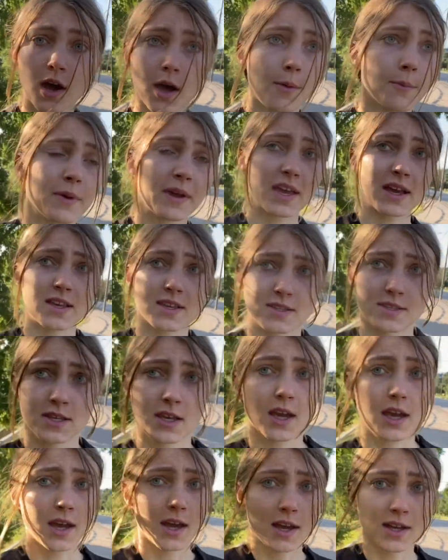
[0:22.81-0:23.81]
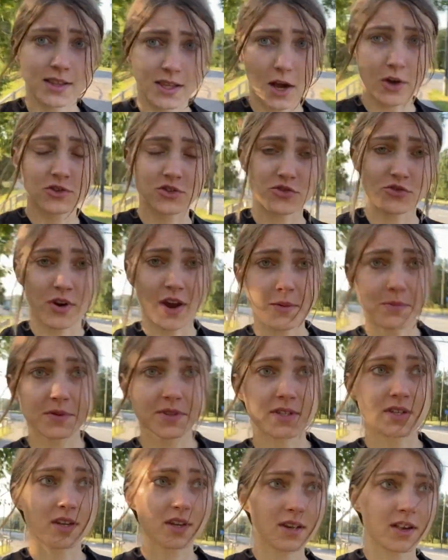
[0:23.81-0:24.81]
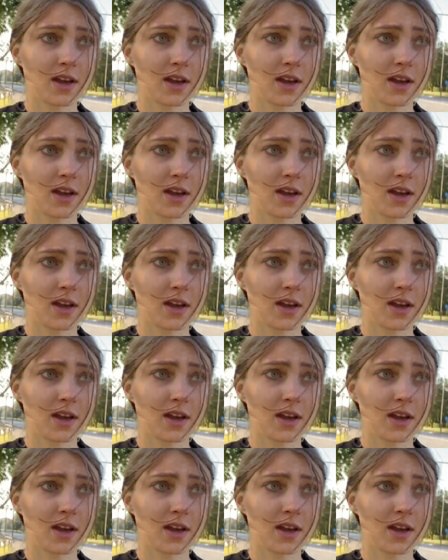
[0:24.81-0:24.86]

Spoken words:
Because 1000 reps